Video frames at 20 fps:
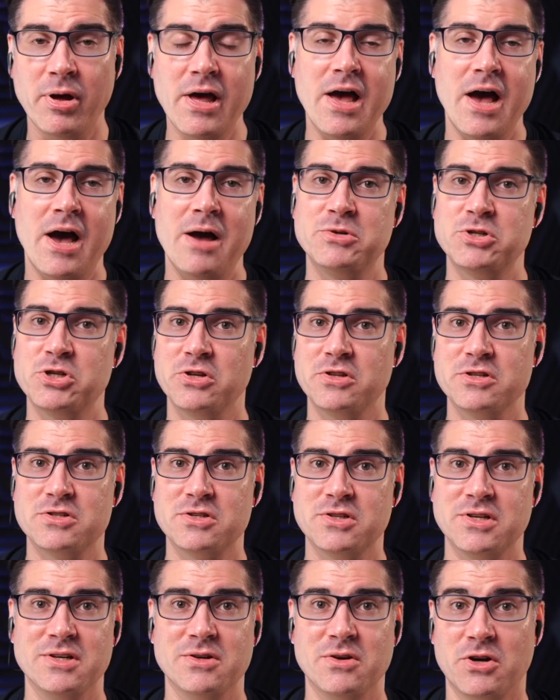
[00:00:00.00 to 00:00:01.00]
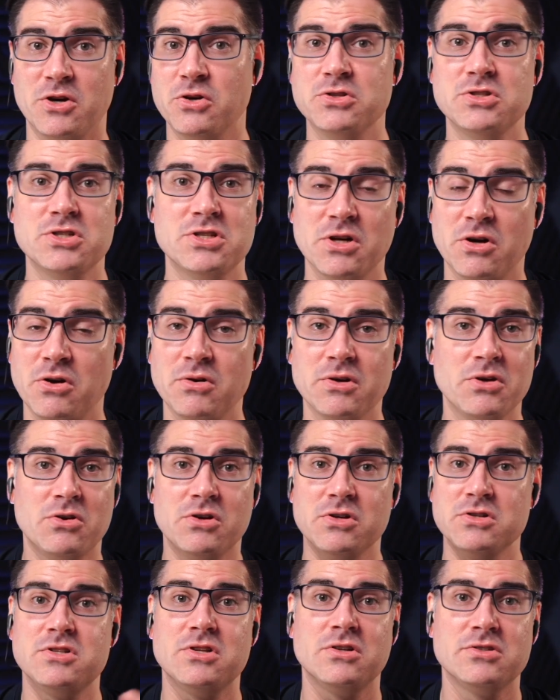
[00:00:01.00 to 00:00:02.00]
I'm sure you could
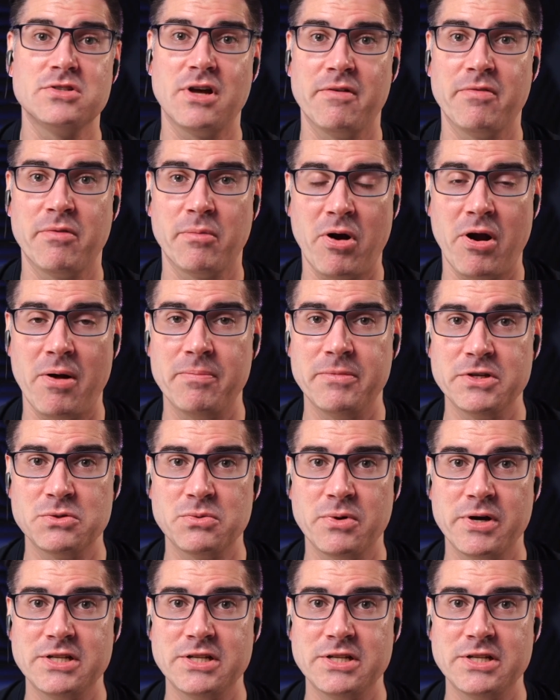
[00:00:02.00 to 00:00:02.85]
still solve the problem this way.